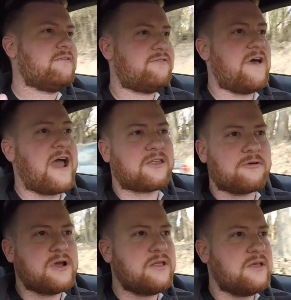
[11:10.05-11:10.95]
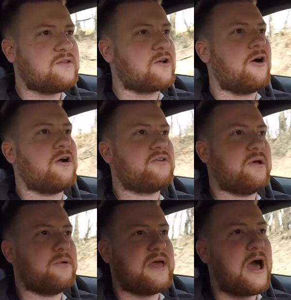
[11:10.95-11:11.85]
factory, these cars,
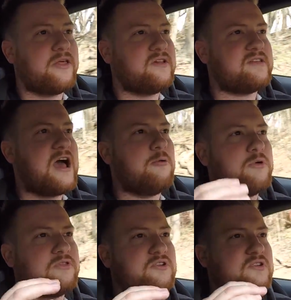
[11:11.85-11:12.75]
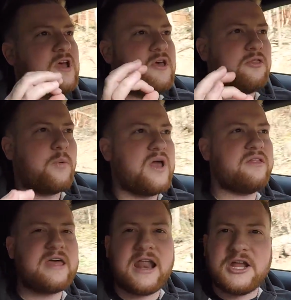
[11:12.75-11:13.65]
with how they sound, with just the way
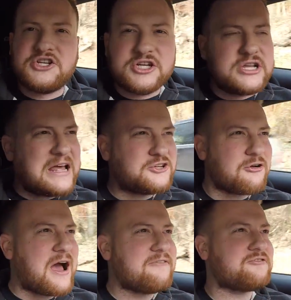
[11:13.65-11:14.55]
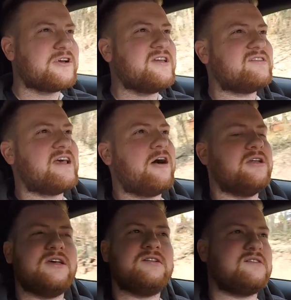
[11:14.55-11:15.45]
that engine, that drivetrain sound
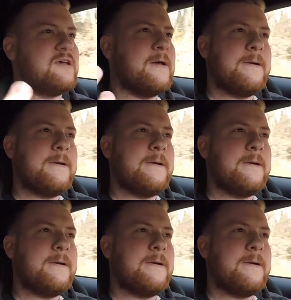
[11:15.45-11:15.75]
is,